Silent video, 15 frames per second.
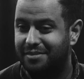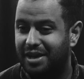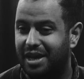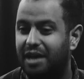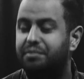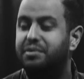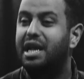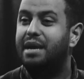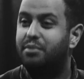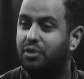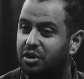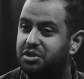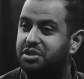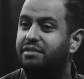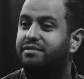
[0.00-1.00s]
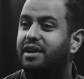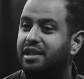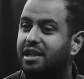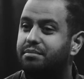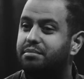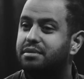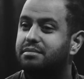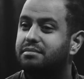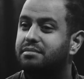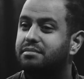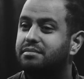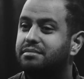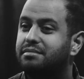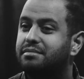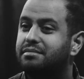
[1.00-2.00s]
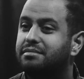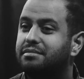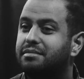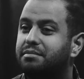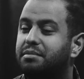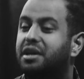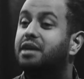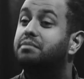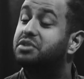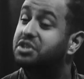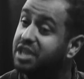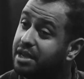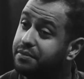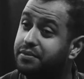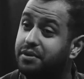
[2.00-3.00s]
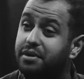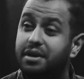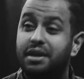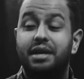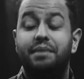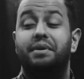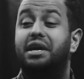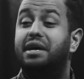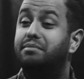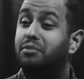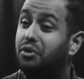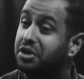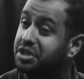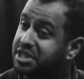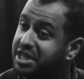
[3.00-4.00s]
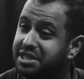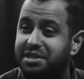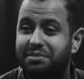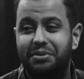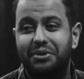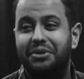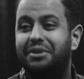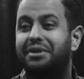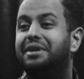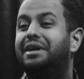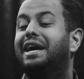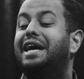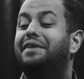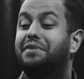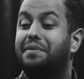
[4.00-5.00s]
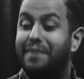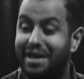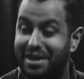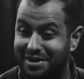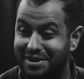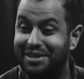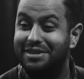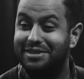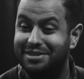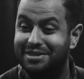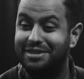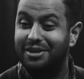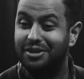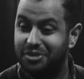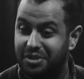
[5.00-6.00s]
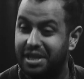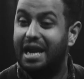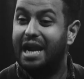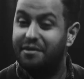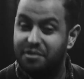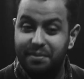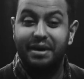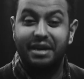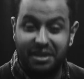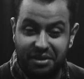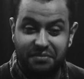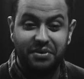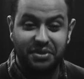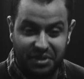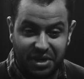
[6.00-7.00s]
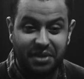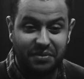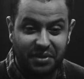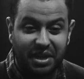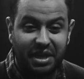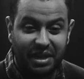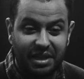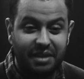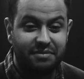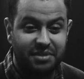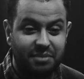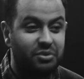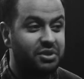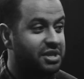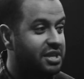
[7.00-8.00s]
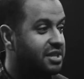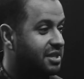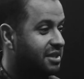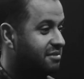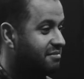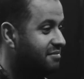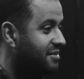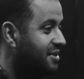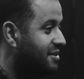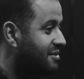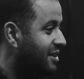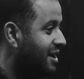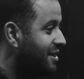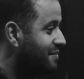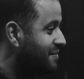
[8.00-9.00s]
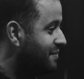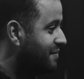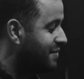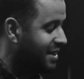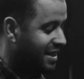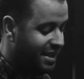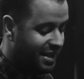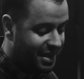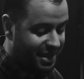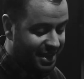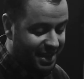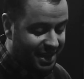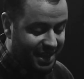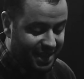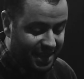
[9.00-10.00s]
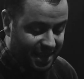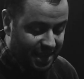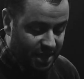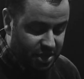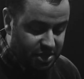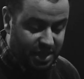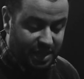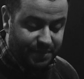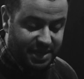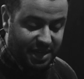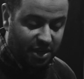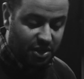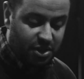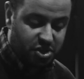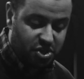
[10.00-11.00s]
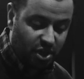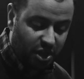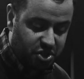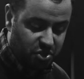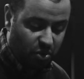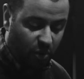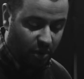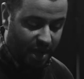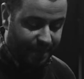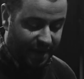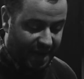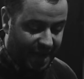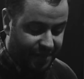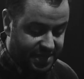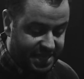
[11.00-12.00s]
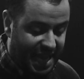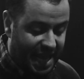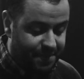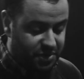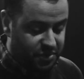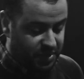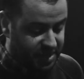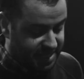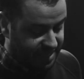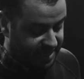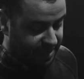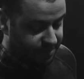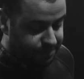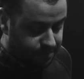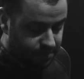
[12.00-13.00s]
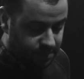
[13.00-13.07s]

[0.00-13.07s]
Help neighborhoods develop, become safer, become more accessible, have amenities, so that everybody in Philadelphia can live somewhere decent, right? So let me tell you a story about how this happened recently.